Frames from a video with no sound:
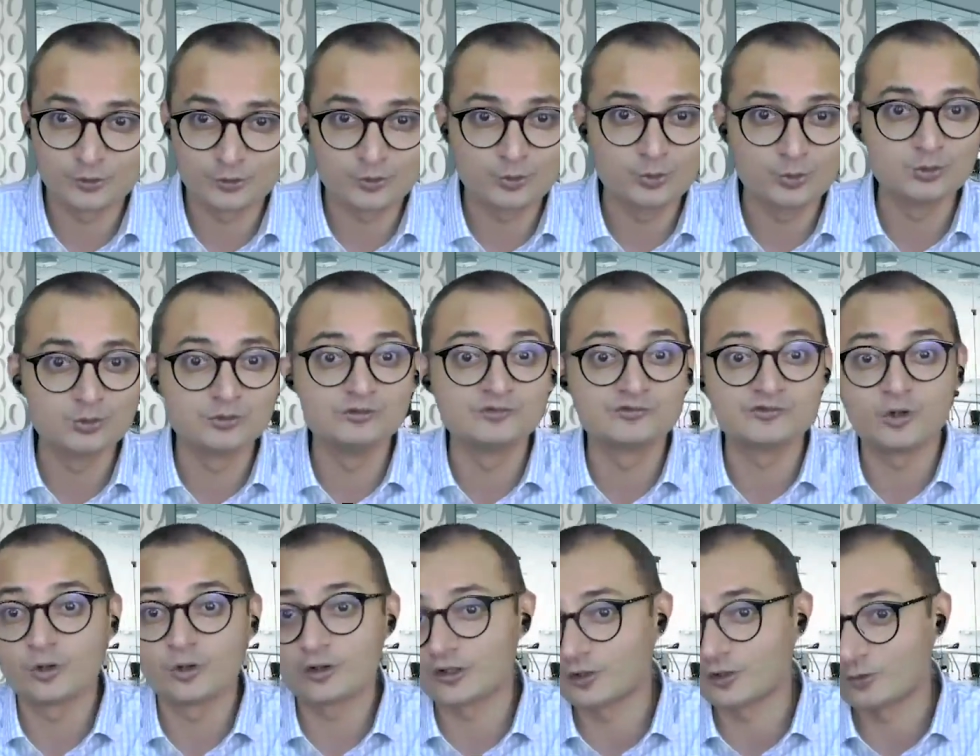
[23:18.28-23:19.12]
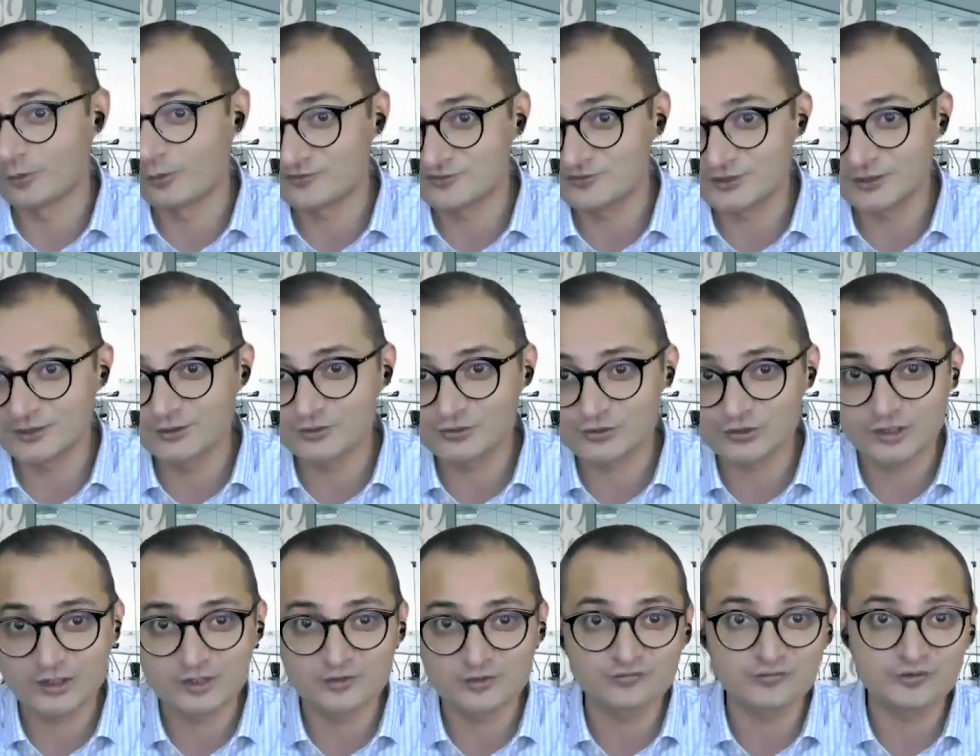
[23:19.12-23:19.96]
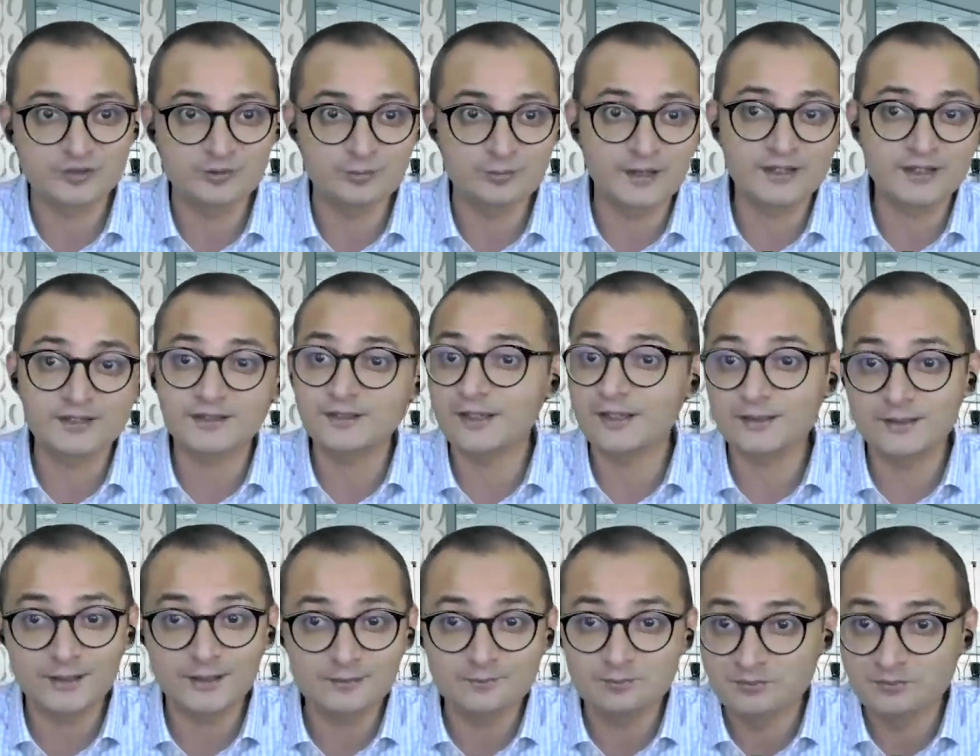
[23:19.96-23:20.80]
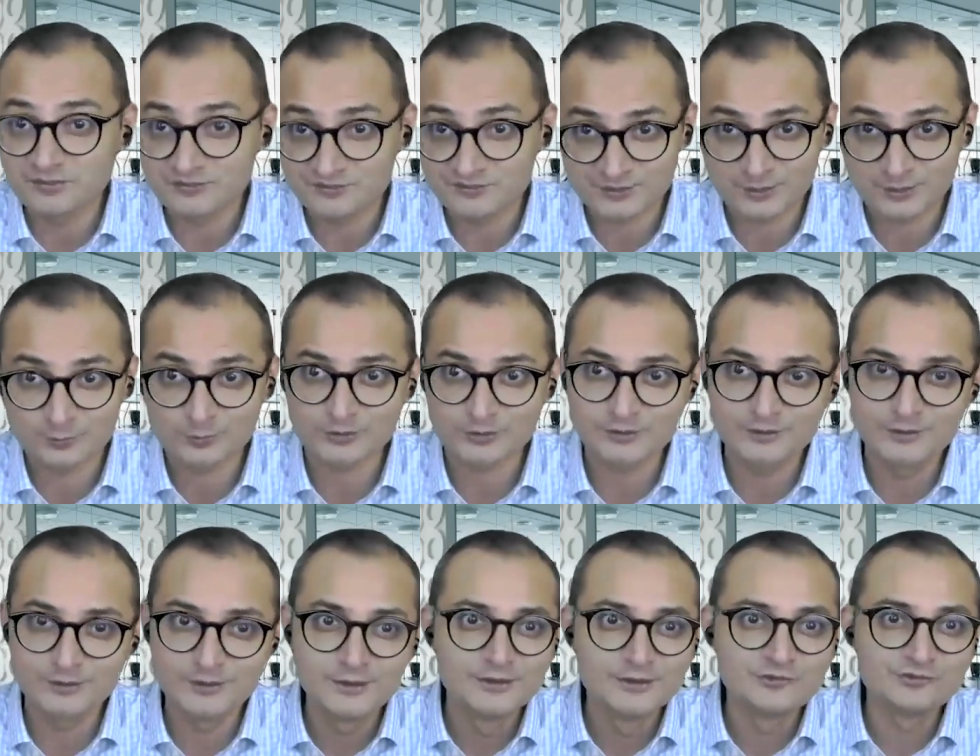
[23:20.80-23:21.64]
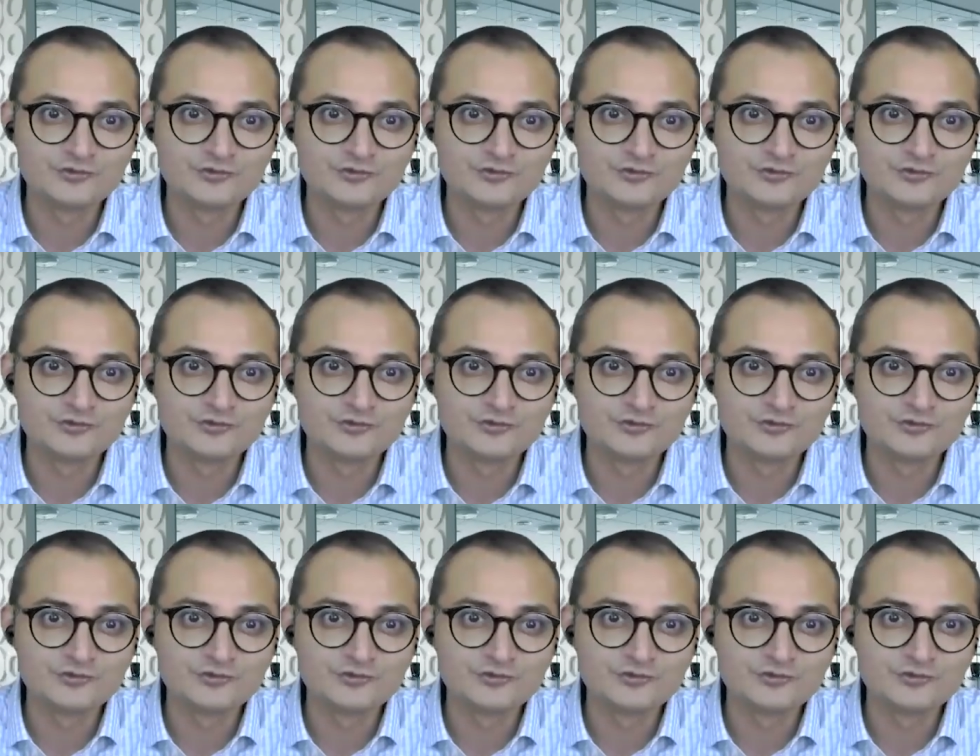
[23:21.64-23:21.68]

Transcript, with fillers: on your goals or requesting and sharing feedback can get missed out.